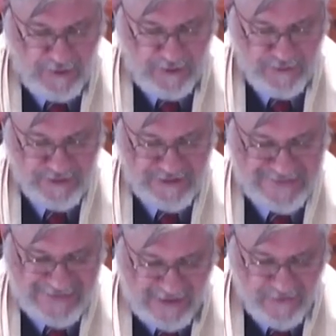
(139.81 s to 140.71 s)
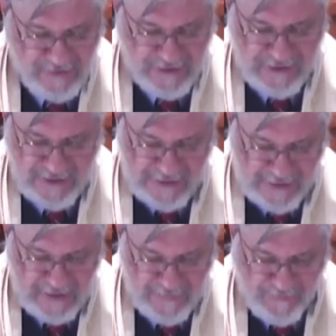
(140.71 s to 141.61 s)
There is scarcely
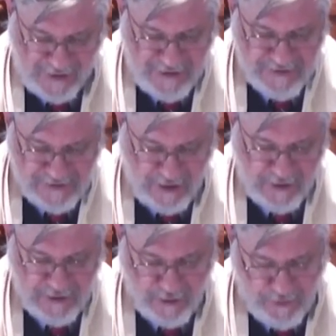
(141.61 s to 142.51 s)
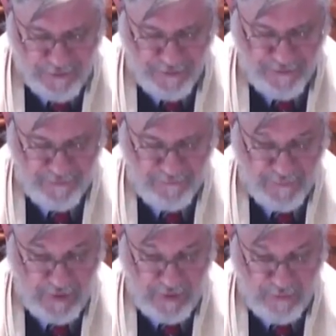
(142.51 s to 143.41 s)
any place on earth
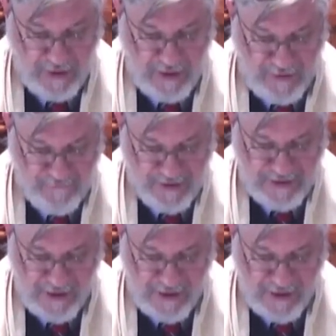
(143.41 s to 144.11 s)
where everyday